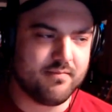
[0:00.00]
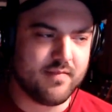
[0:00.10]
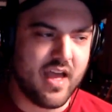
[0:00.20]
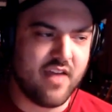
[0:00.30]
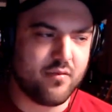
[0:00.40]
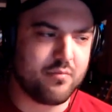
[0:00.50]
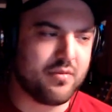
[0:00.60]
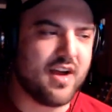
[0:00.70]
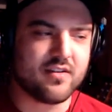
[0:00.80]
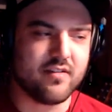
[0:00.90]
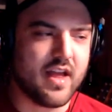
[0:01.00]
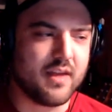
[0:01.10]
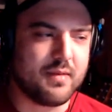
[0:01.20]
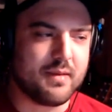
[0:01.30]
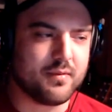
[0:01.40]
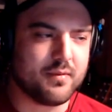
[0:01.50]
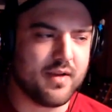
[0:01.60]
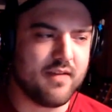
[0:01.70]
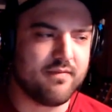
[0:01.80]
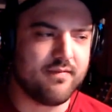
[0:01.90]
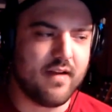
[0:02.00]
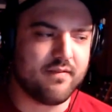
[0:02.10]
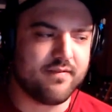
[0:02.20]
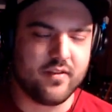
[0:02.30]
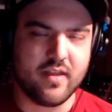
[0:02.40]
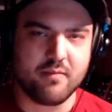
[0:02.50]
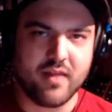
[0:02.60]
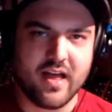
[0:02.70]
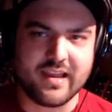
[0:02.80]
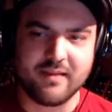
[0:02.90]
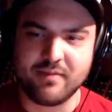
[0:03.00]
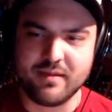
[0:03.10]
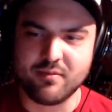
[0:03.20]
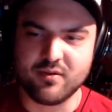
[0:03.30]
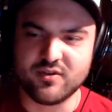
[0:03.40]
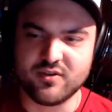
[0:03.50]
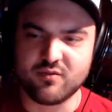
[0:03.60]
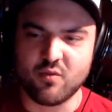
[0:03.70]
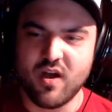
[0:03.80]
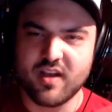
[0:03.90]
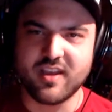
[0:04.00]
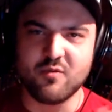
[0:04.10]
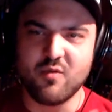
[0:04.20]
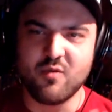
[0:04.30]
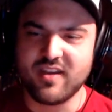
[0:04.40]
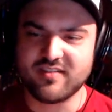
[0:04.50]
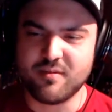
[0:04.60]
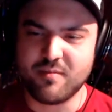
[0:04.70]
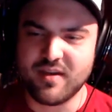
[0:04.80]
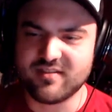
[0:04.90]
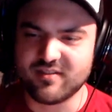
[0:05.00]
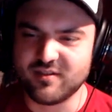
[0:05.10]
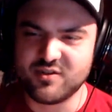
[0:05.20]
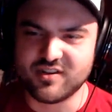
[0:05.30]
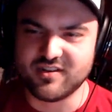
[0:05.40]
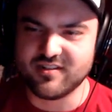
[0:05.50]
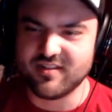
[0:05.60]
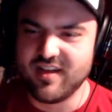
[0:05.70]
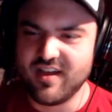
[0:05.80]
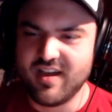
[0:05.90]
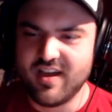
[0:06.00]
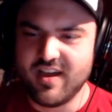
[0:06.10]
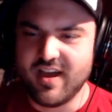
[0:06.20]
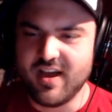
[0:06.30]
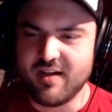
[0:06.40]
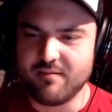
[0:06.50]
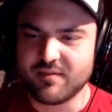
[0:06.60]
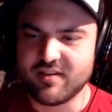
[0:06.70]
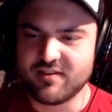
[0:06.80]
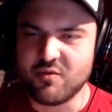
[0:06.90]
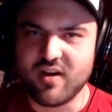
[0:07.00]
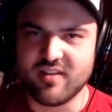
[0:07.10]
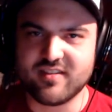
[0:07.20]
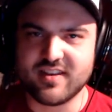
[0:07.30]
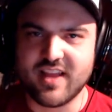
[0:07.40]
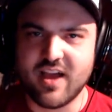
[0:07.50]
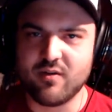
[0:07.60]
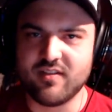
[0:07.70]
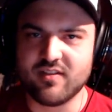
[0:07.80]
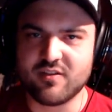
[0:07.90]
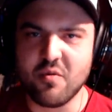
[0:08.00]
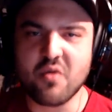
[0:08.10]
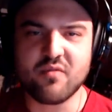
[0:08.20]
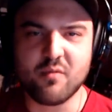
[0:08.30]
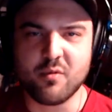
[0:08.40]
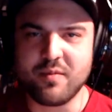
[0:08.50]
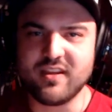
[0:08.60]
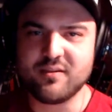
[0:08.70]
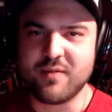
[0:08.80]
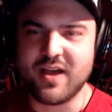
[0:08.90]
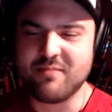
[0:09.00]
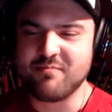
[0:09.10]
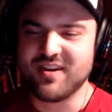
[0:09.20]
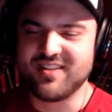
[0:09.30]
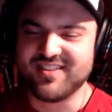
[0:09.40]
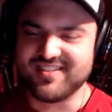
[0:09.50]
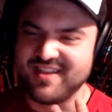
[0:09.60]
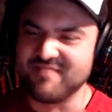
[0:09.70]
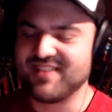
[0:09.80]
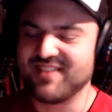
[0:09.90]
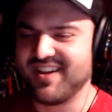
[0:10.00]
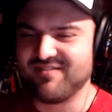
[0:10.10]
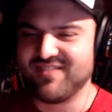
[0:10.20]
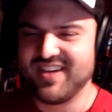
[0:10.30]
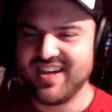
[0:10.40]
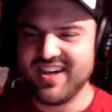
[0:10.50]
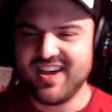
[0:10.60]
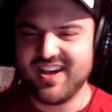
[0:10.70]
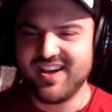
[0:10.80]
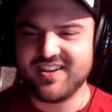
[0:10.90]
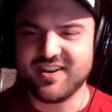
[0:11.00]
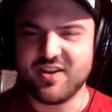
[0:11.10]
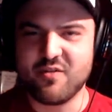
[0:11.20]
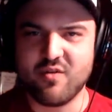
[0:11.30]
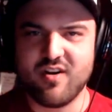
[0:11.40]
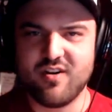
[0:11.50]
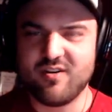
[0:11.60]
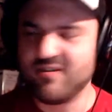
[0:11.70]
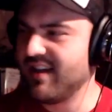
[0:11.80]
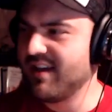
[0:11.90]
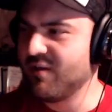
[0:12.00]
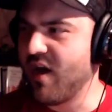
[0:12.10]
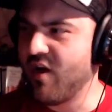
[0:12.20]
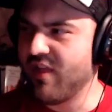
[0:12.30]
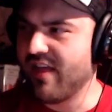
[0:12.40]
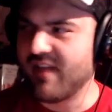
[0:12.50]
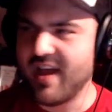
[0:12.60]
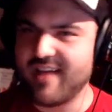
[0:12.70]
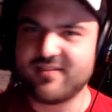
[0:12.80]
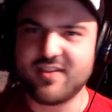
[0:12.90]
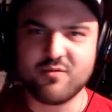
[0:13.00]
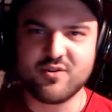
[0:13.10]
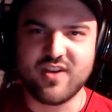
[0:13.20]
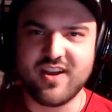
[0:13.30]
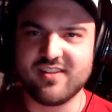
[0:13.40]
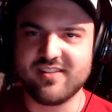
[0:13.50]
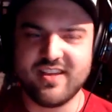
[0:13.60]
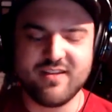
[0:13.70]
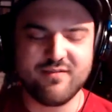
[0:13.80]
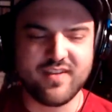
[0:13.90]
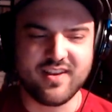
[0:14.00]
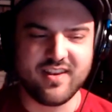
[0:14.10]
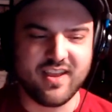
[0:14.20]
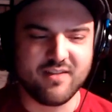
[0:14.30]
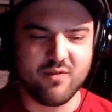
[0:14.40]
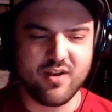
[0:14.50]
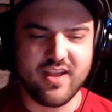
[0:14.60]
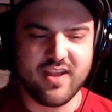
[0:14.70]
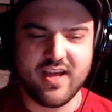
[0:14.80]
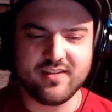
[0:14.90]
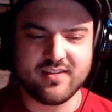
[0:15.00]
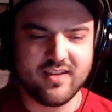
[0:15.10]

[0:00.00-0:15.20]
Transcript: I haven't blocked a lot of people, but I've found that blocking people and just walking away is the best solution. Because you want to sit down and smoke from the peace pipe, but at the same time, you know, we all have lives that we're trying to live and whatnot.